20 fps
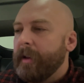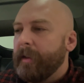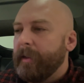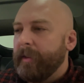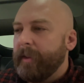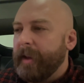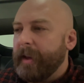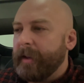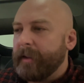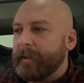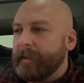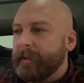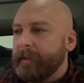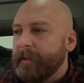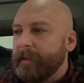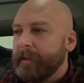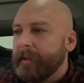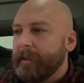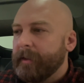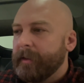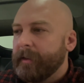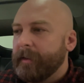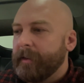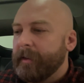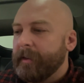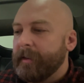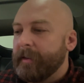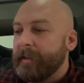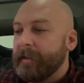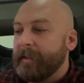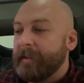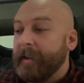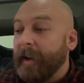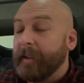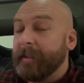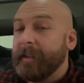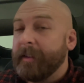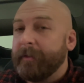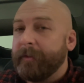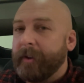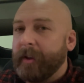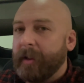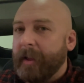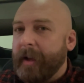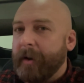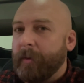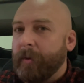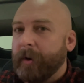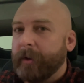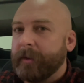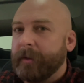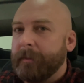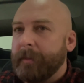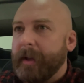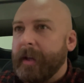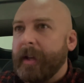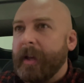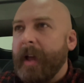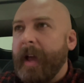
This doesn't feel like work to me.